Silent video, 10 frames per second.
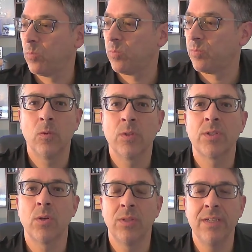So
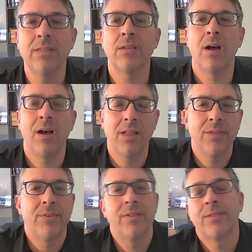let's all of
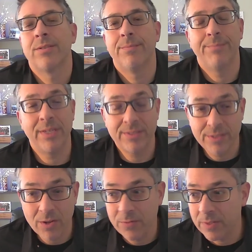us,
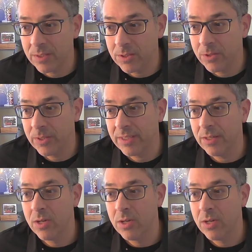myself included,